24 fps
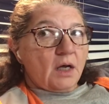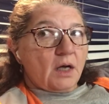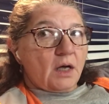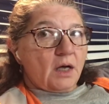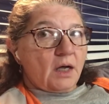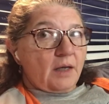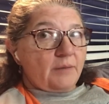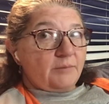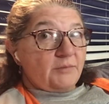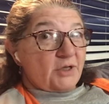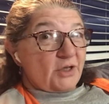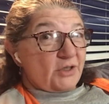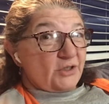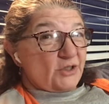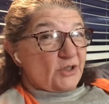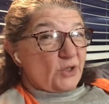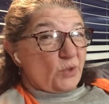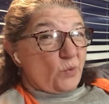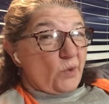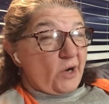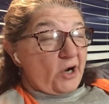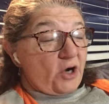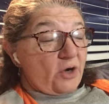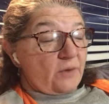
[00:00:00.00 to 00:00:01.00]
I'm not sure
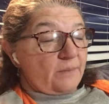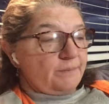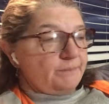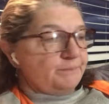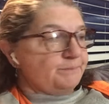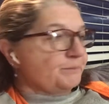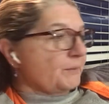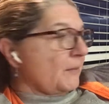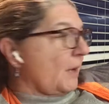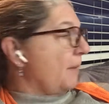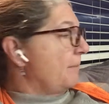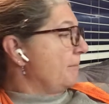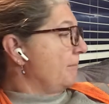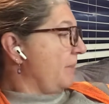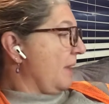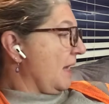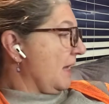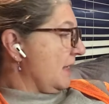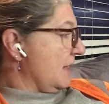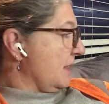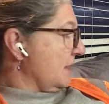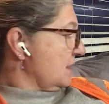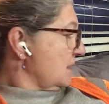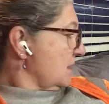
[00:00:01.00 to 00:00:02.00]
where,
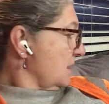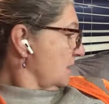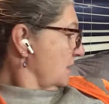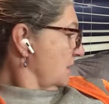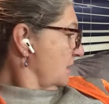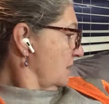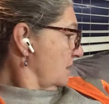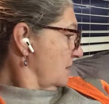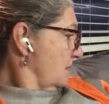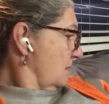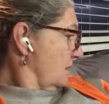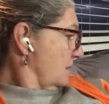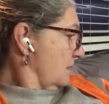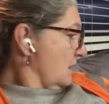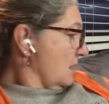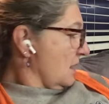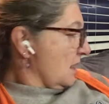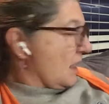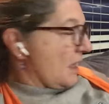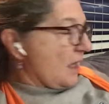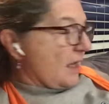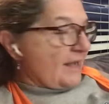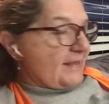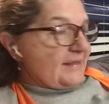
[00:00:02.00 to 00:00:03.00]
but
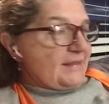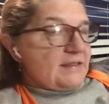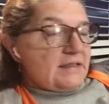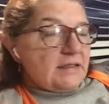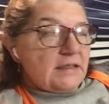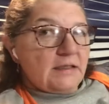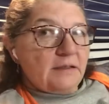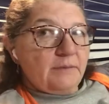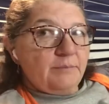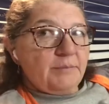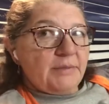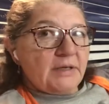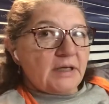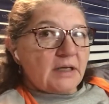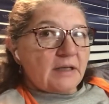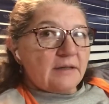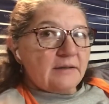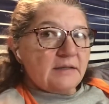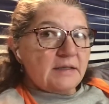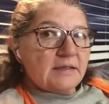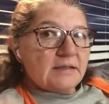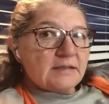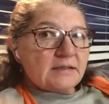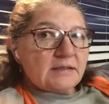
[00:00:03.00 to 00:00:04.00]
I did
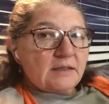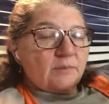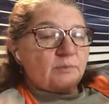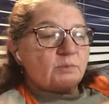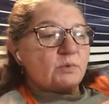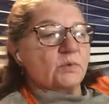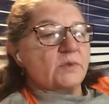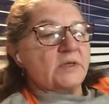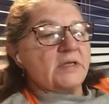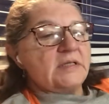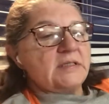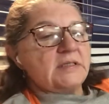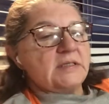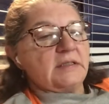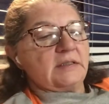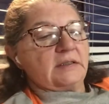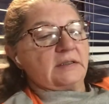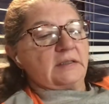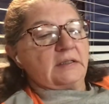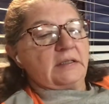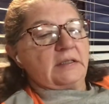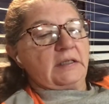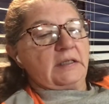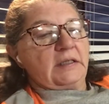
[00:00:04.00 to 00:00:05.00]
pick this up
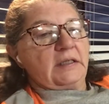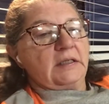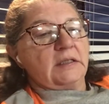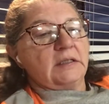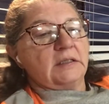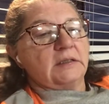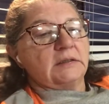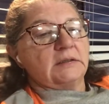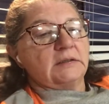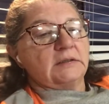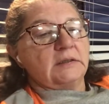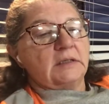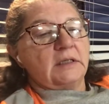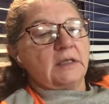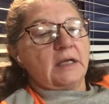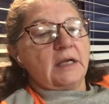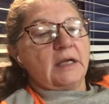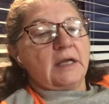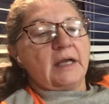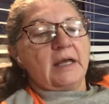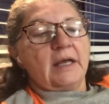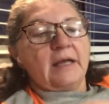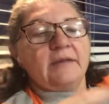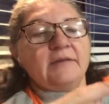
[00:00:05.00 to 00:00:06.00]
recently,
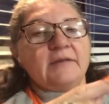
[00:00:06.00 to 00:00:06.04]
and